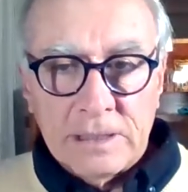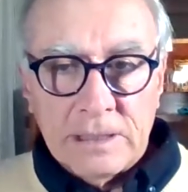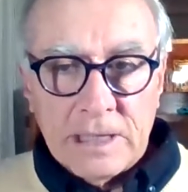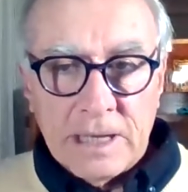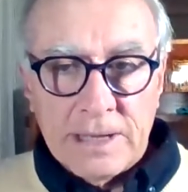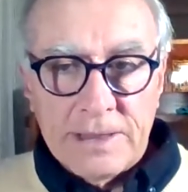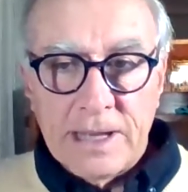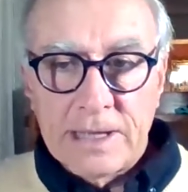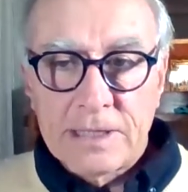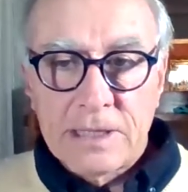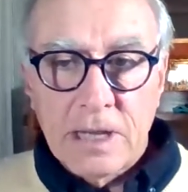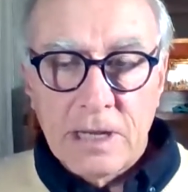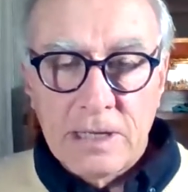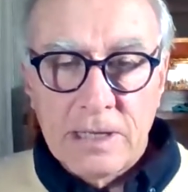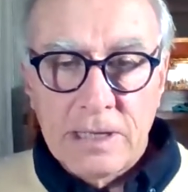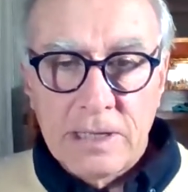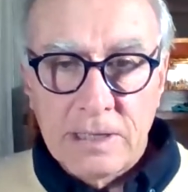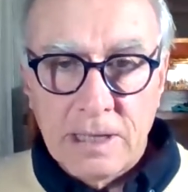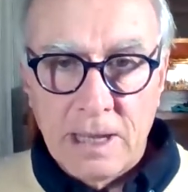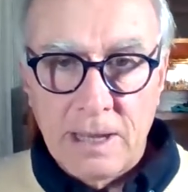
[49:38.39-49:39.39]
And that's
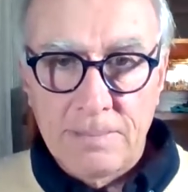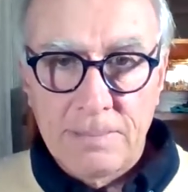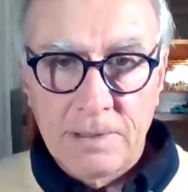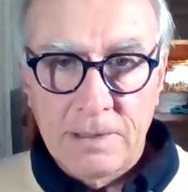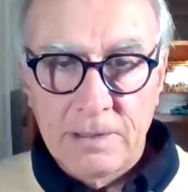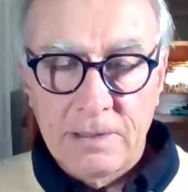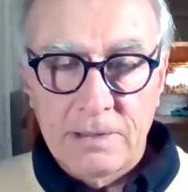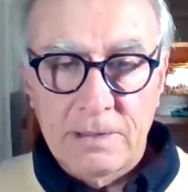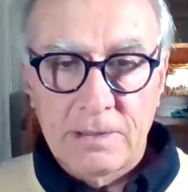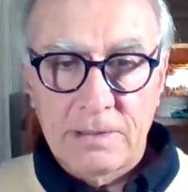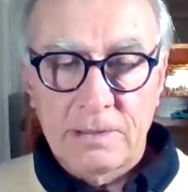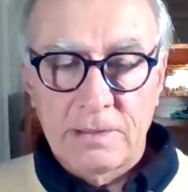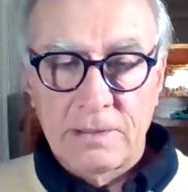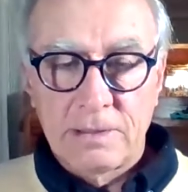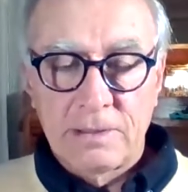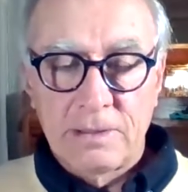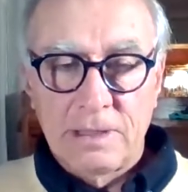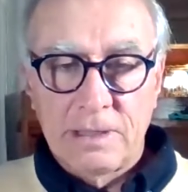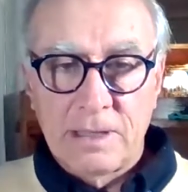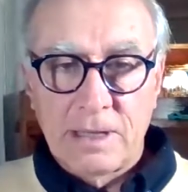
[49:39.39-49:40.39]
only happened
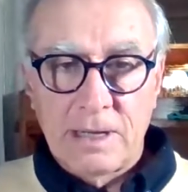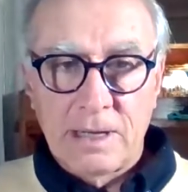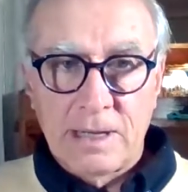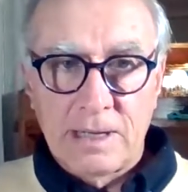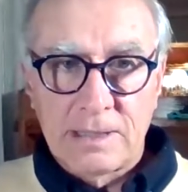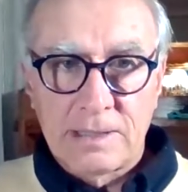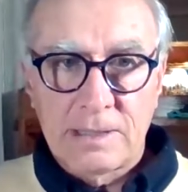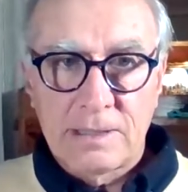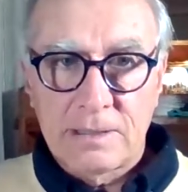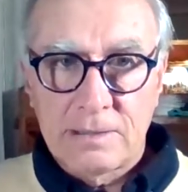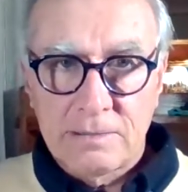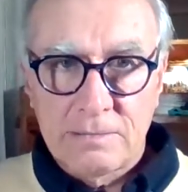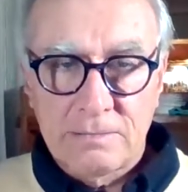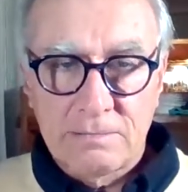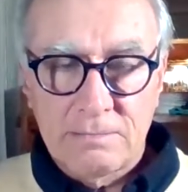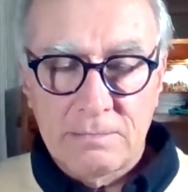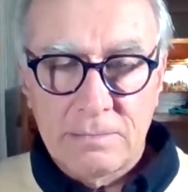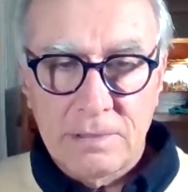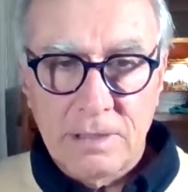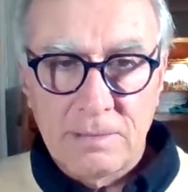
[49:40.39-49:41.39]
in the last,
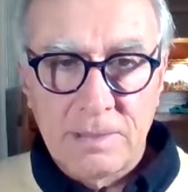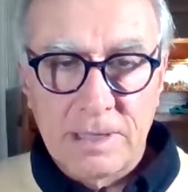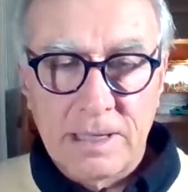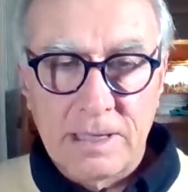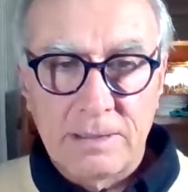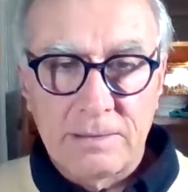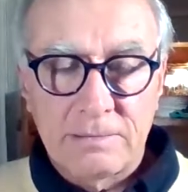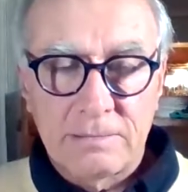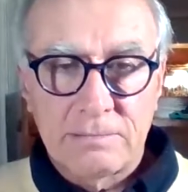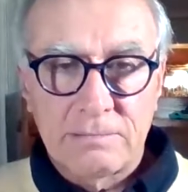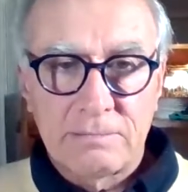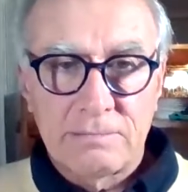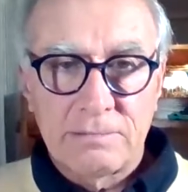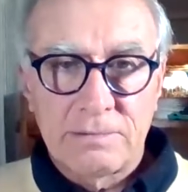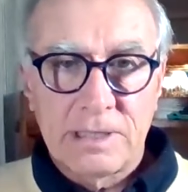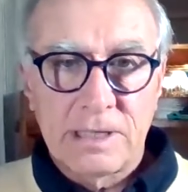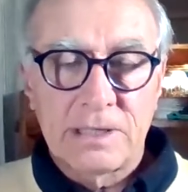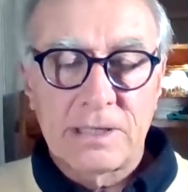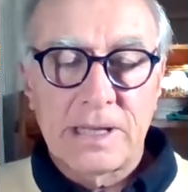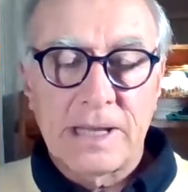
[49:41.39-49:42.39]
probably
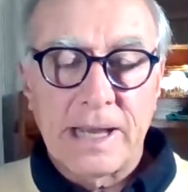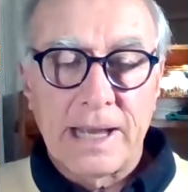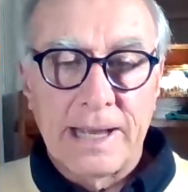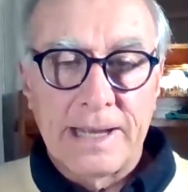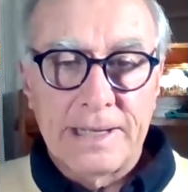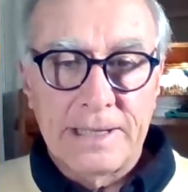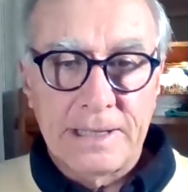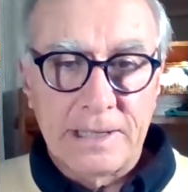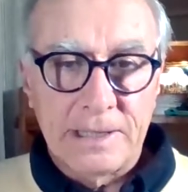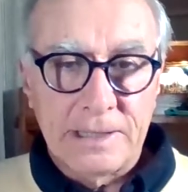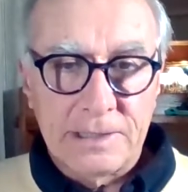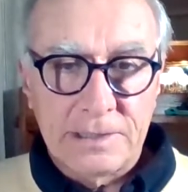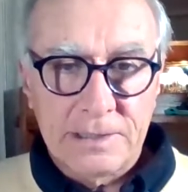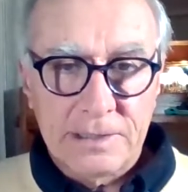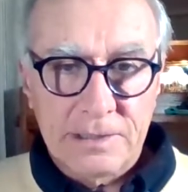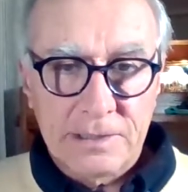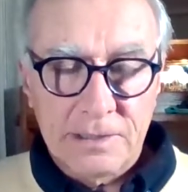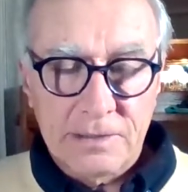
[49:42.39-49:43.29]
since the 80s.